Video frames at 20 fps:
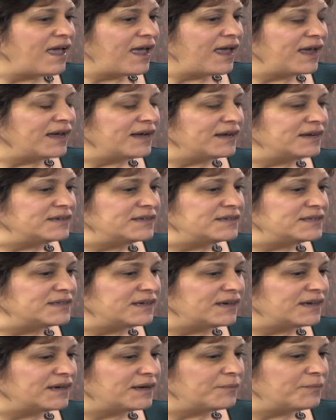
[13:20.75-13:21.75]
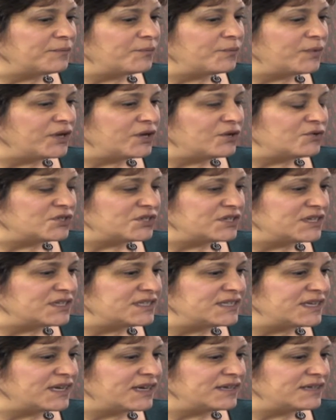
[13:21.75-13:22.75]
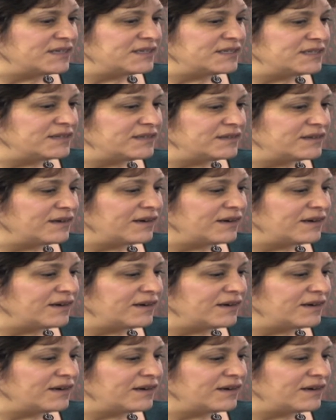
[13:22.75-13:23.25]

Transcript: And we usually send